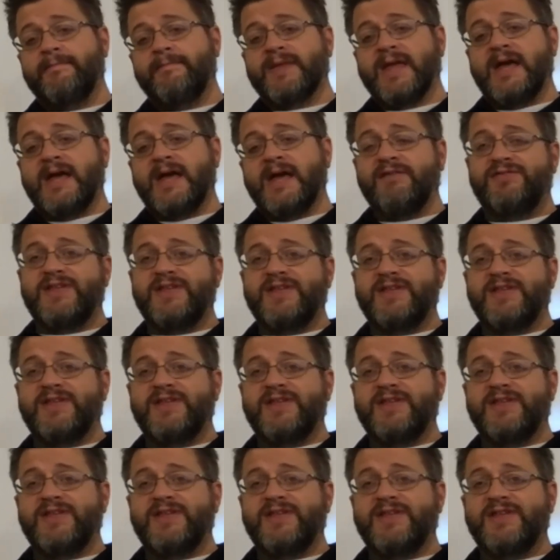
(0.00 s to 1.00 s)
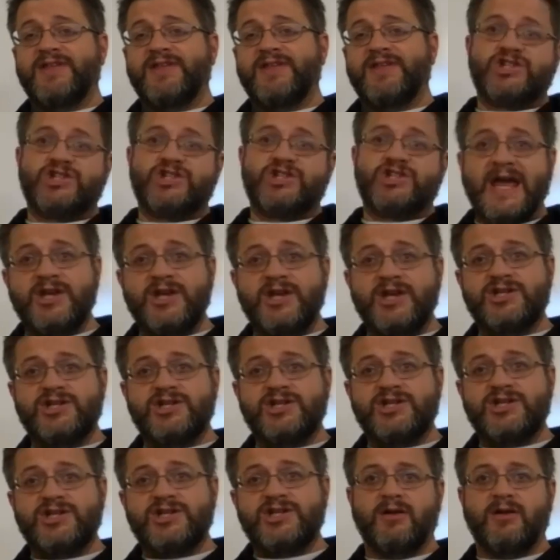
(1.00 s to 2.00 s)
And if that force is
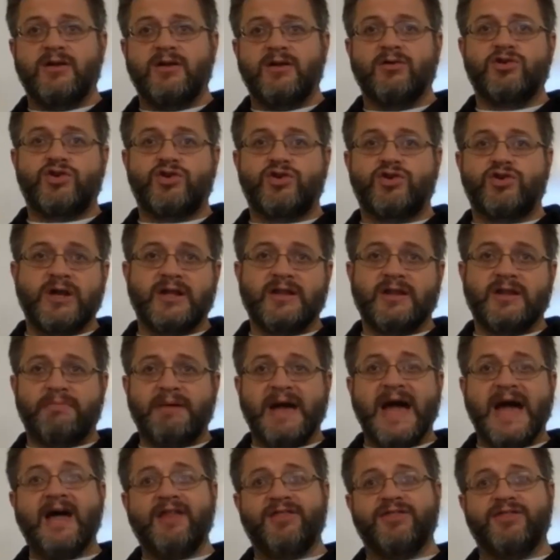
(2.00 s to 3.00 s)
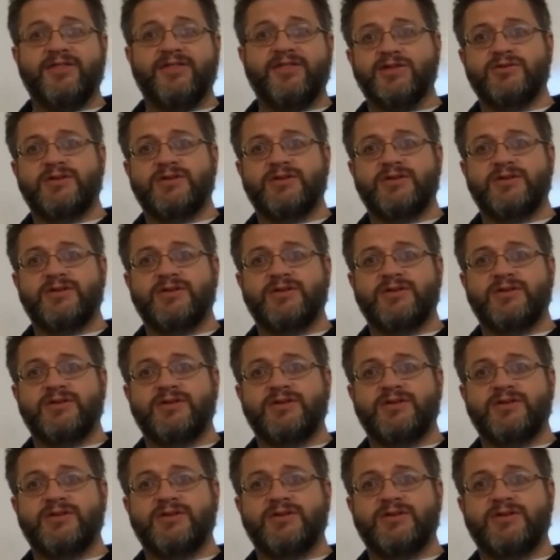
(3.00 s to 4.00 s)
changing during the path that you take, you need
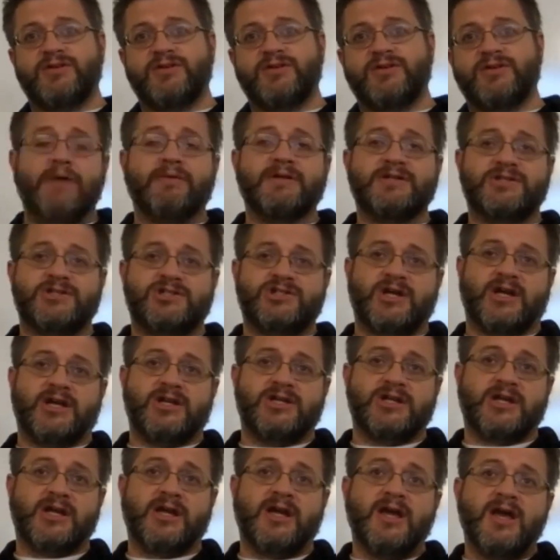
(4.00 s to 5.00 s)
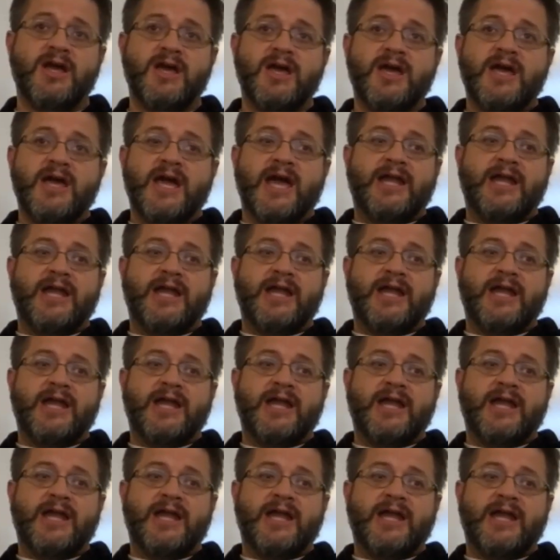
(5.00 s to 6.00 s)
to know how it's changing, and you need
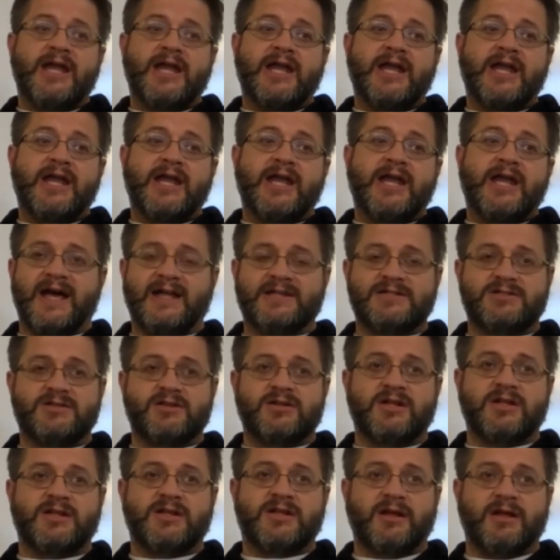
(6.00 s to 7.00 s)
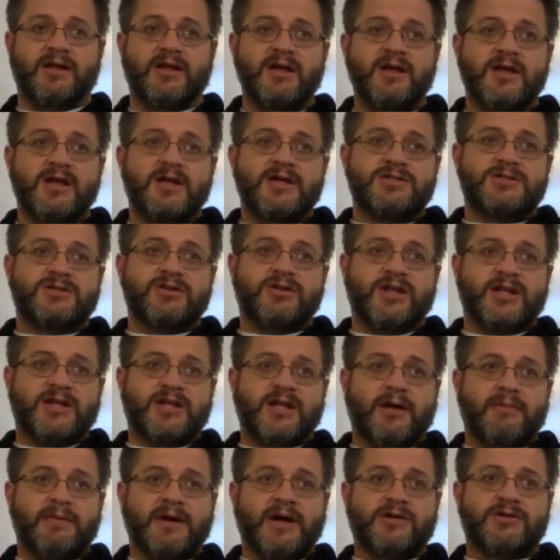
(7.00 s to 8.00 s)
to adjust that so that
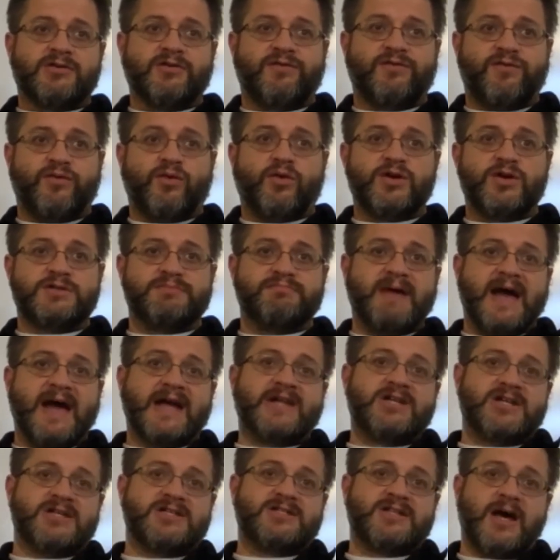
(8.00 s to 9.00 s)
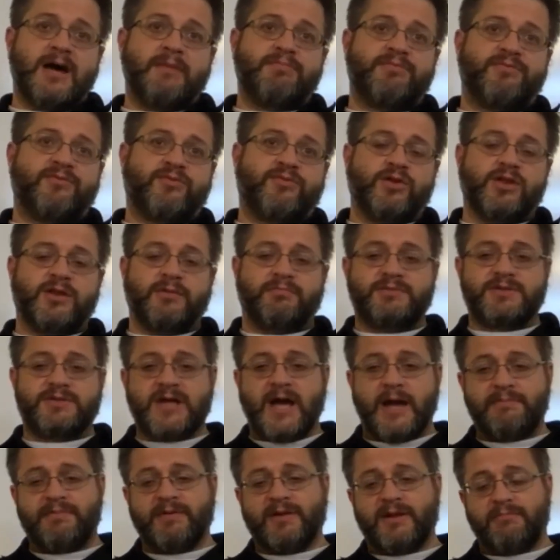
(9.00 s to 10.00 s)
the amount of force matches up for the
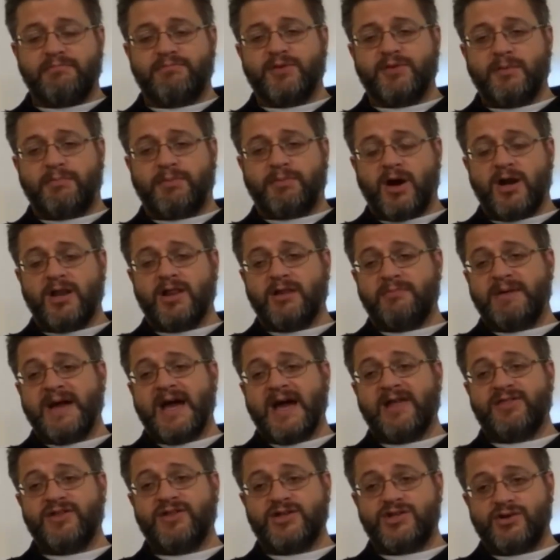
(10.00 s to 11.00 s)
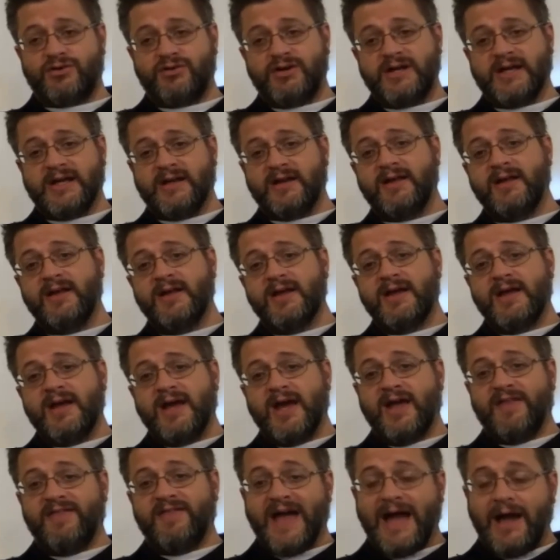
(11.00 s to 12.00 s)
type of the part of the path that you're in,
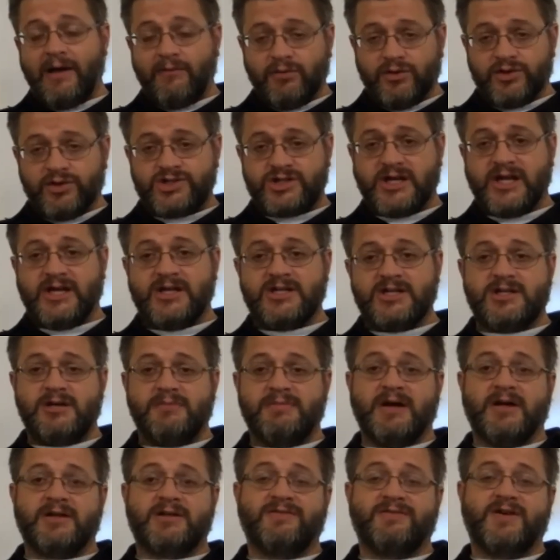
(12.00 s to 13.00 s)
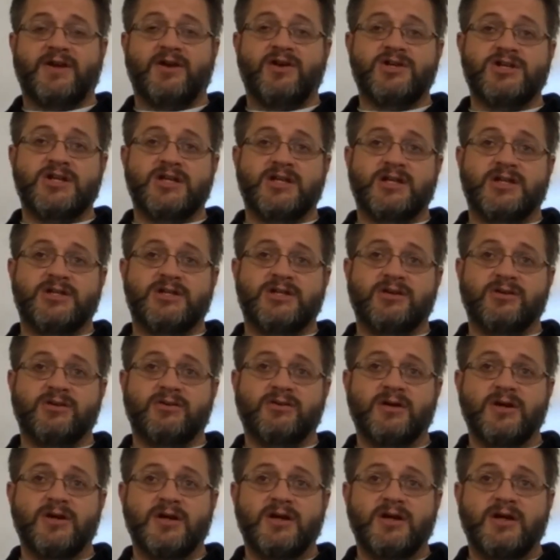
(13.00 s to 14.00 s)
and that will change the amount of energy that you
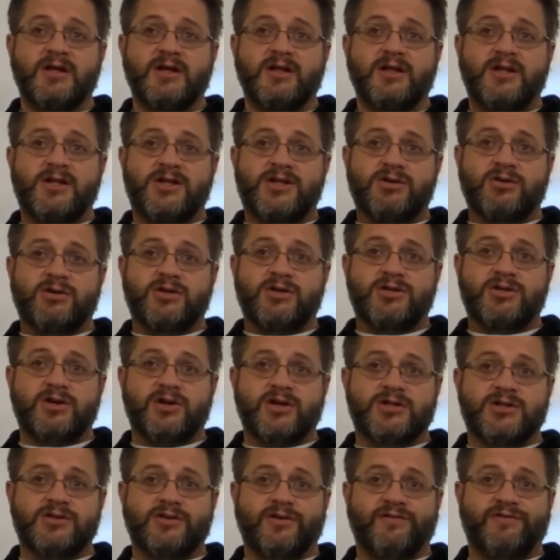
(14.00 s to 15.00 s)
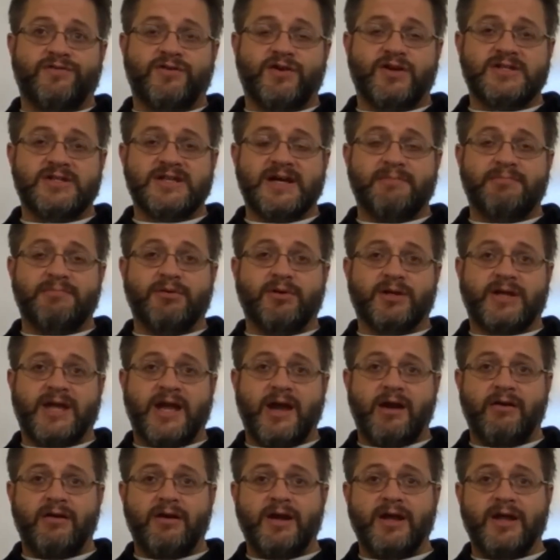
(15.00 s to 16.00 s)
exert. So, for example,
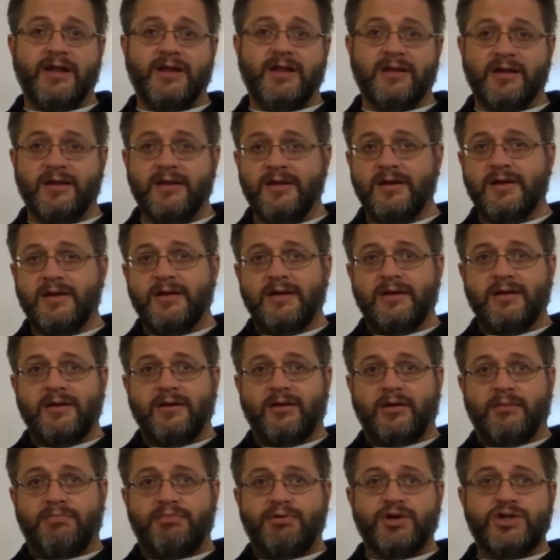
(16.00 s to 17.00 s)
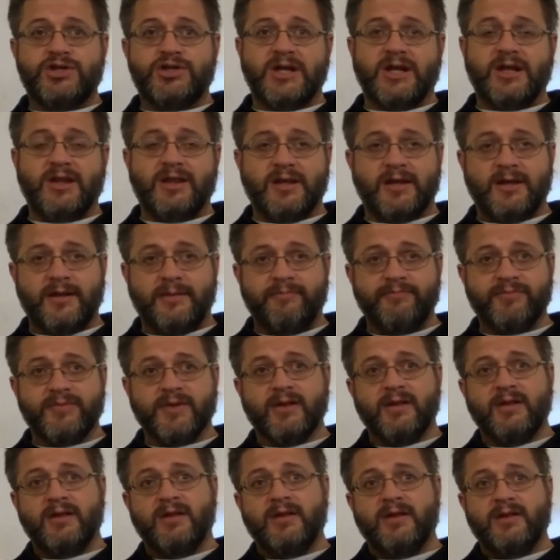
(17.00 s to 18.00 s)
carrying or pushing the
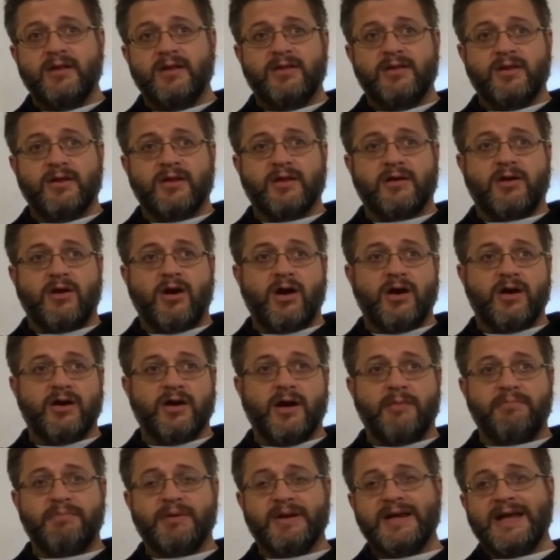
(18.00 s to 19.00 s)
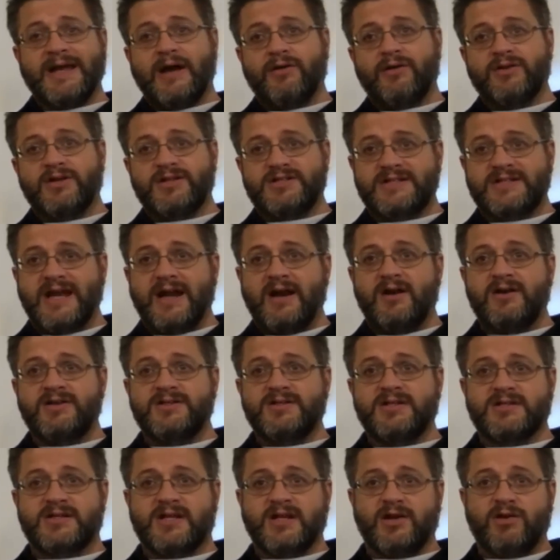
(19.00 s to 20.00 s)
cart up and down the stairs
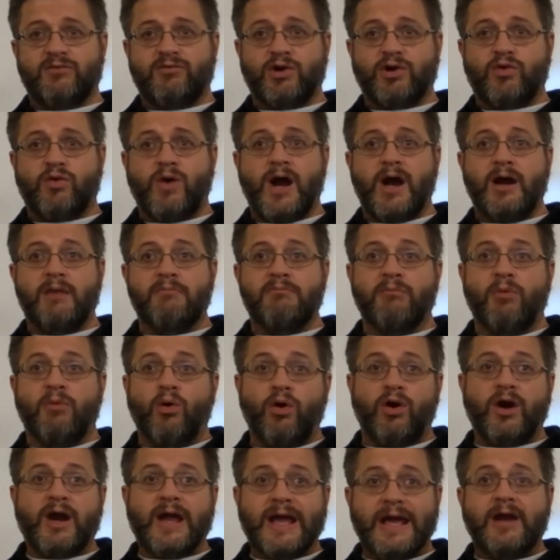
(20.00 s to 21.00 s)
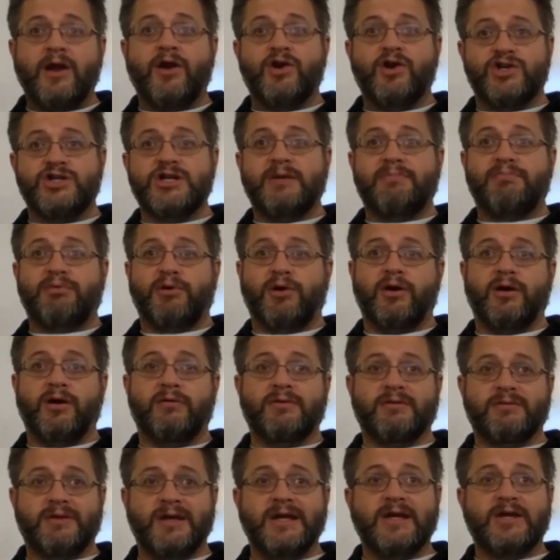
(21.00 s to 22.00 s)
is going to require more energy per
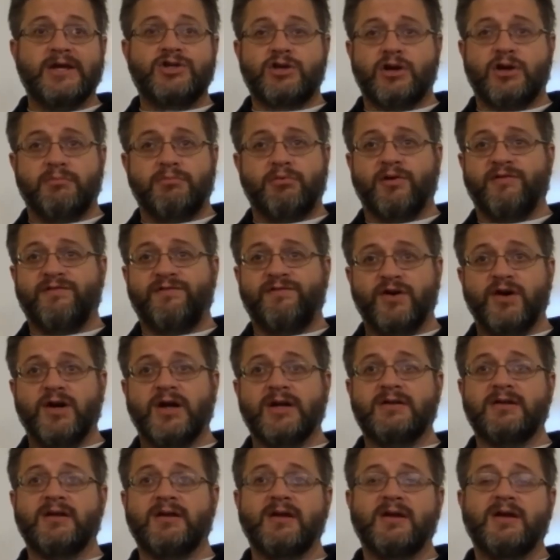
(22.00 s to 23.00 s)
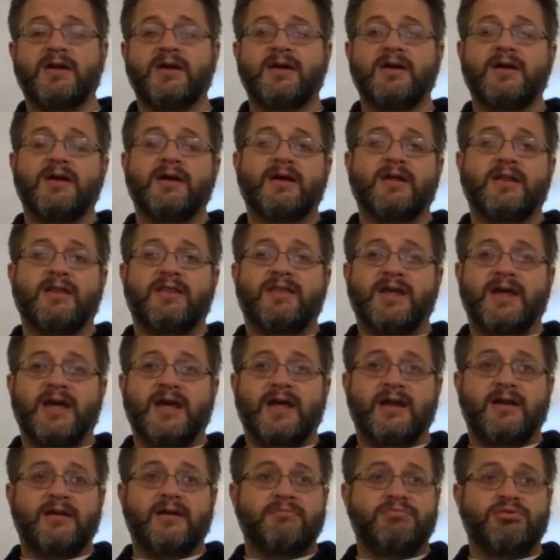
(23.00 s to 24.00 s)
inch or per foot
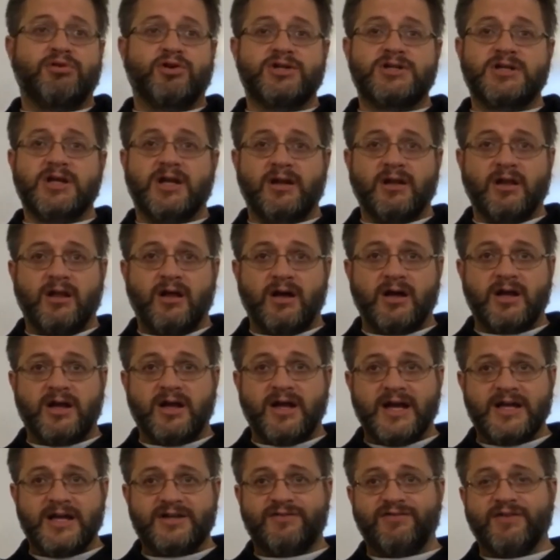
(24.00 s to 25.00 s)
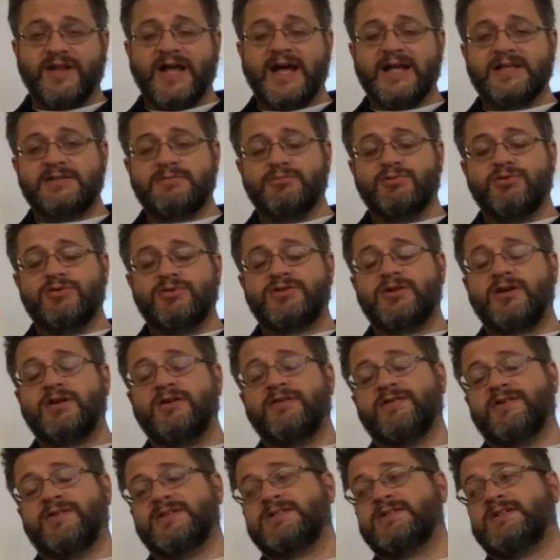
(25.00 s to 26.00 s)
than pushing it along a nice flat smooth
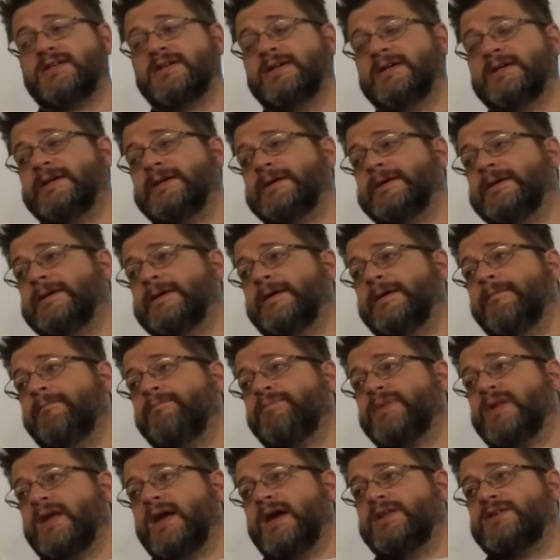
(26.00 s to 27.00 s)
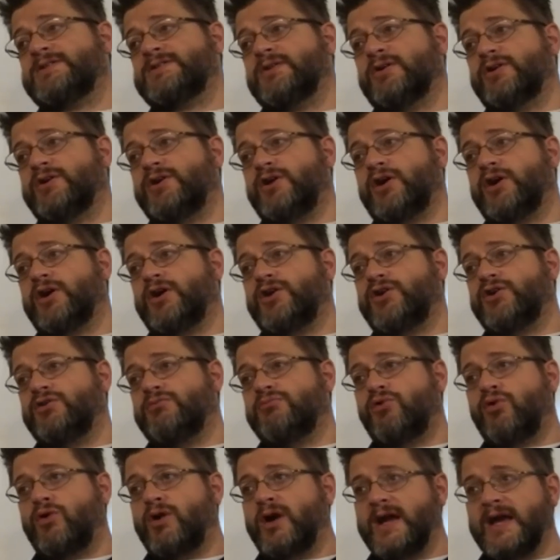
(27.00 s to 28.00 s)
surface. And so you're going to do
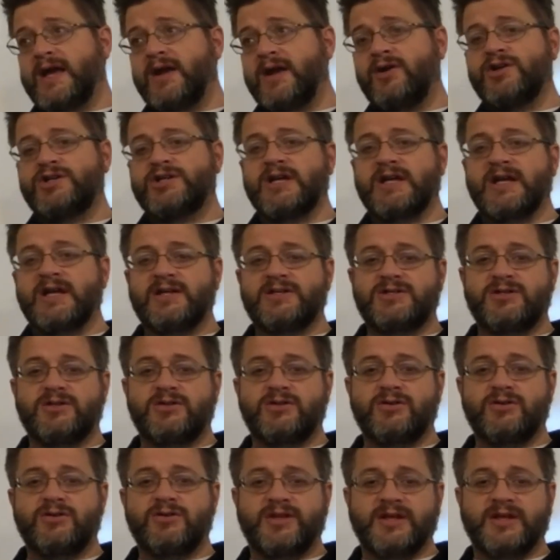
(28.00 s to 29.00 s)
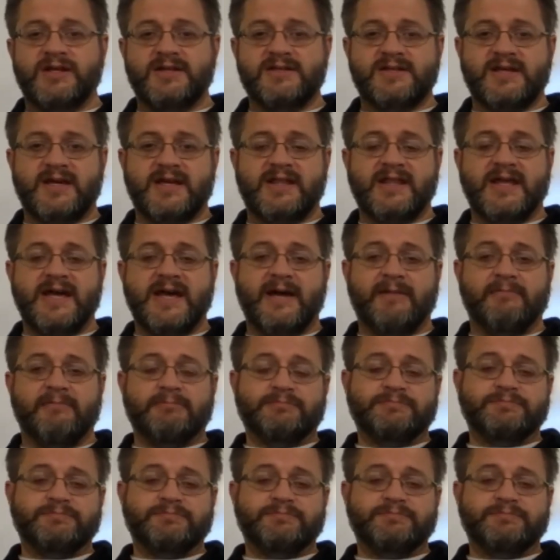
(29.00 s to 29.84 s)
more energy as you do things like that.